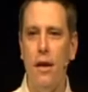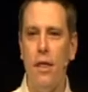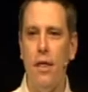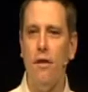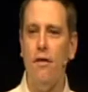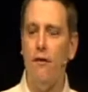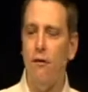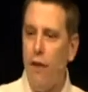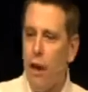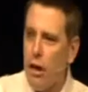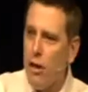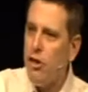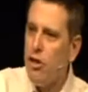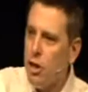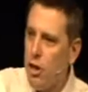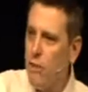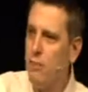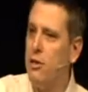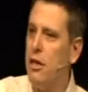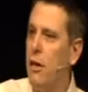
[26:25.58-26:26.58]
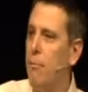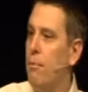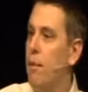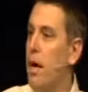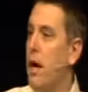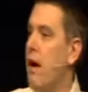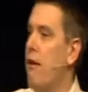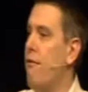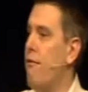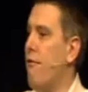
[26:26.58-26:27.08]
The function of
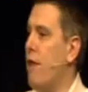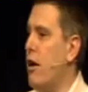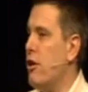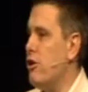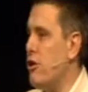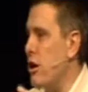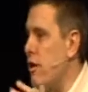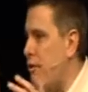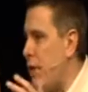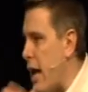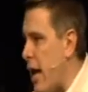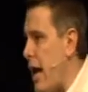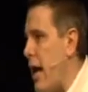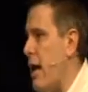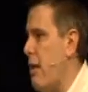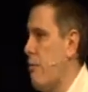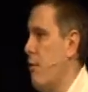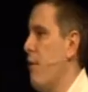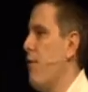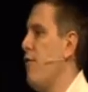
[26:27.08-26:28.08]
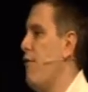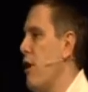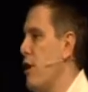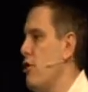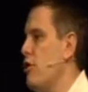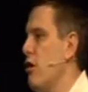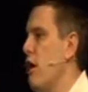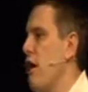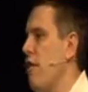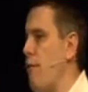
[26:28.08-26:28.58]
something, a function of an animal,
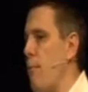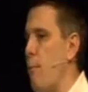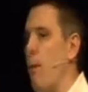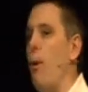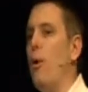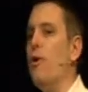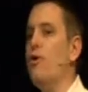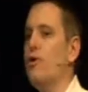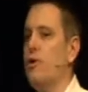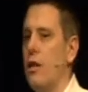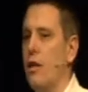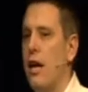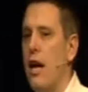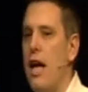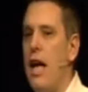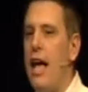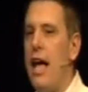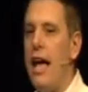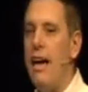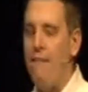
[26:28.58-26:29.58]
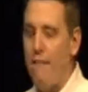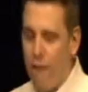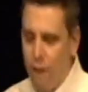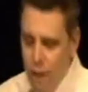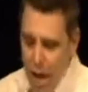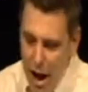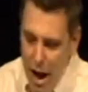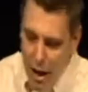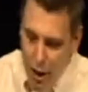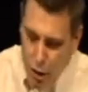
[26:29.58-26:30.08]
function of a person, it
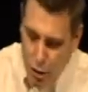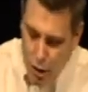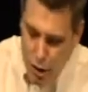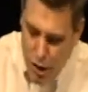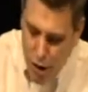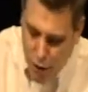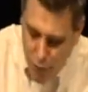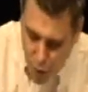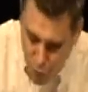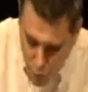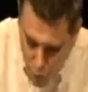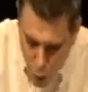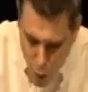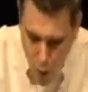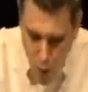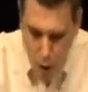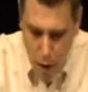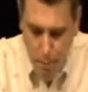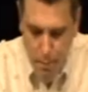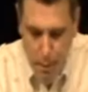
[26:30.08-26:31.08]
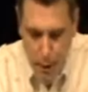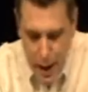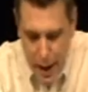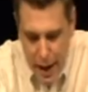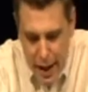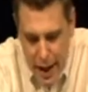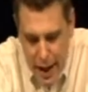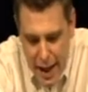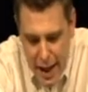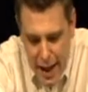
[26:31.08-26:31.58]
follows the form.
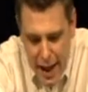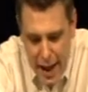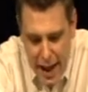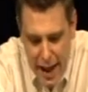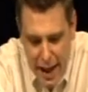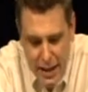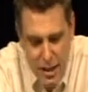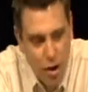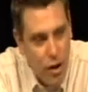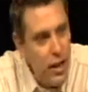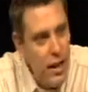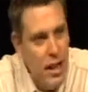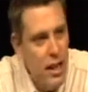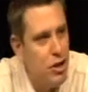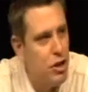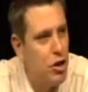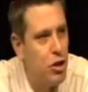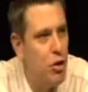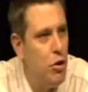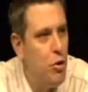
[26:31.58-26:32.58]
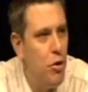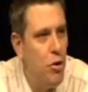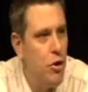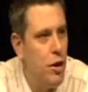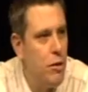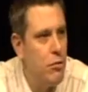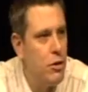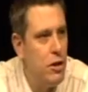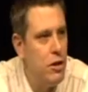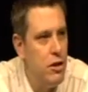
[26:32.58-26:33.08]
And so in this school,
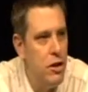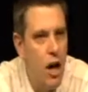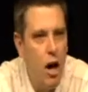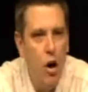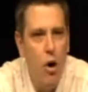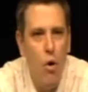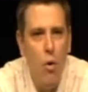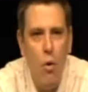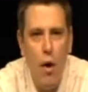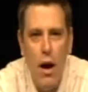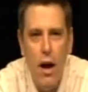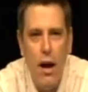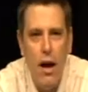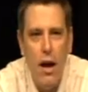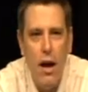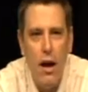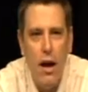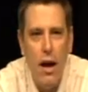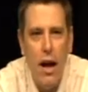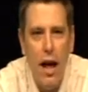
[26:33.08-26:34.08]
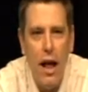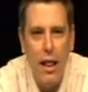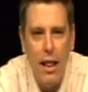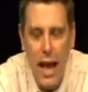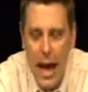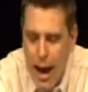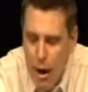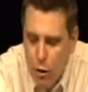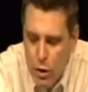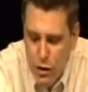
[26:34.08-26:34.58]
there was no
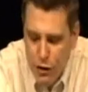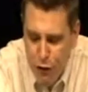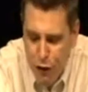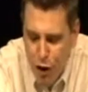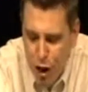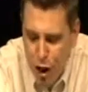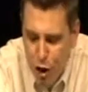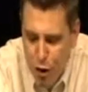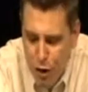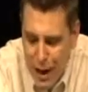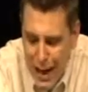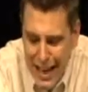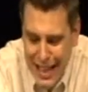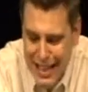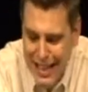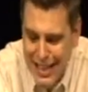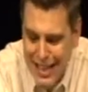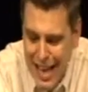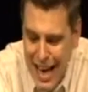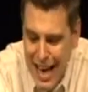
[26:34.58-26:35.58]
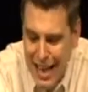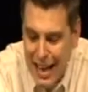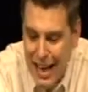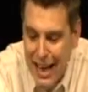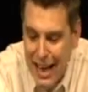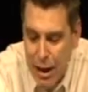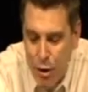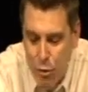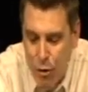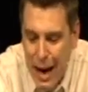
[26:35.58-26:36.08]
allowance for unique design.
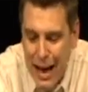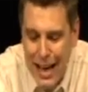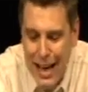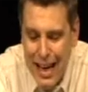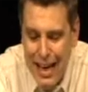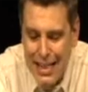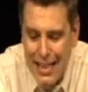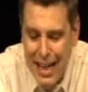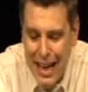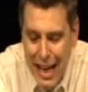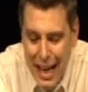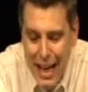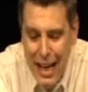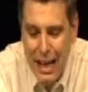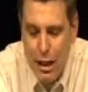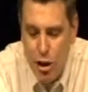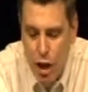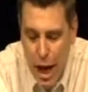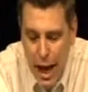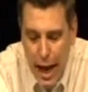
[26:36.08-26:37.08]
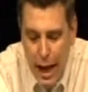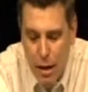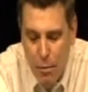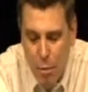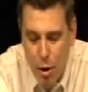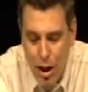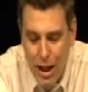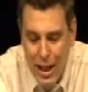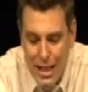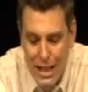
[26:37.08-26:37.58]
They didn't recognize that each
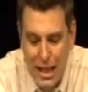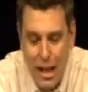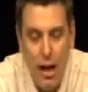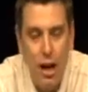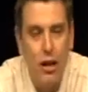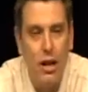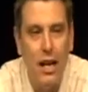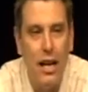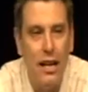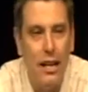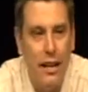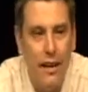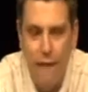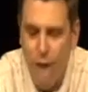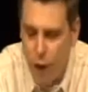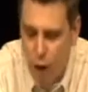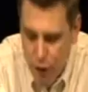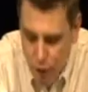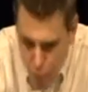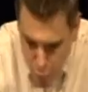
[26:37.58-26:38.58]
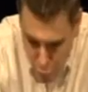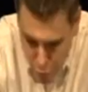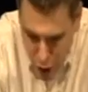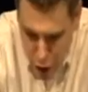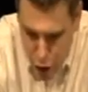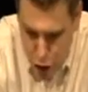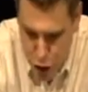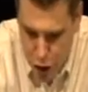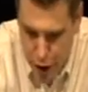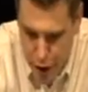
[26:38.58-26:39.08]
animal excelled in a different
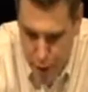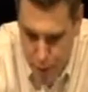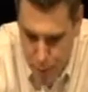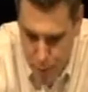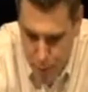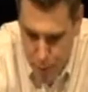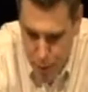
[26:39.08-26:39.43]
function,